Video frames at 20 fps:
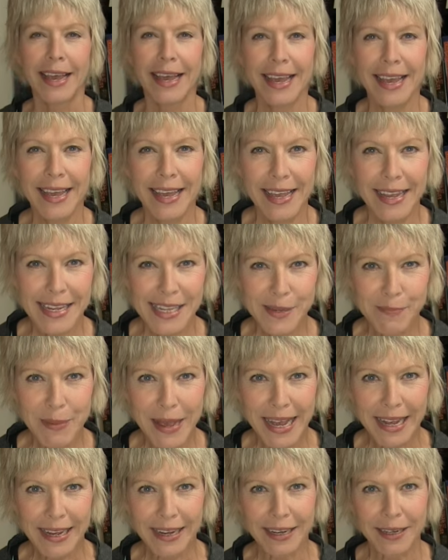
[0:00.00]
Hey, it's
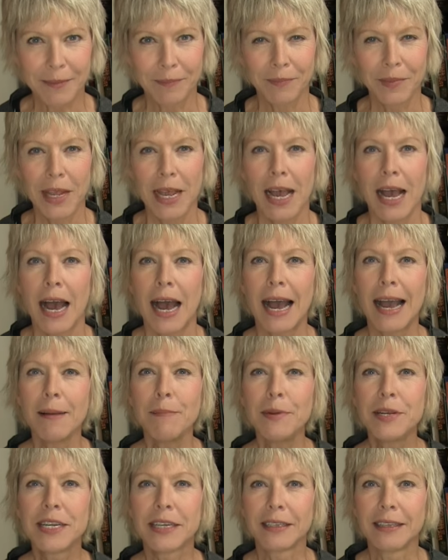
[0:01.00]
Becca.
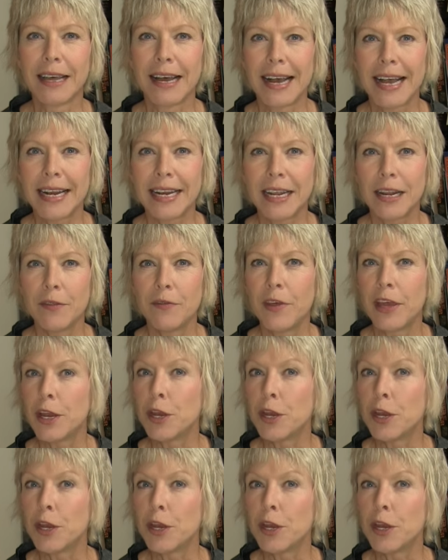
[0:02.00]
I'm delighted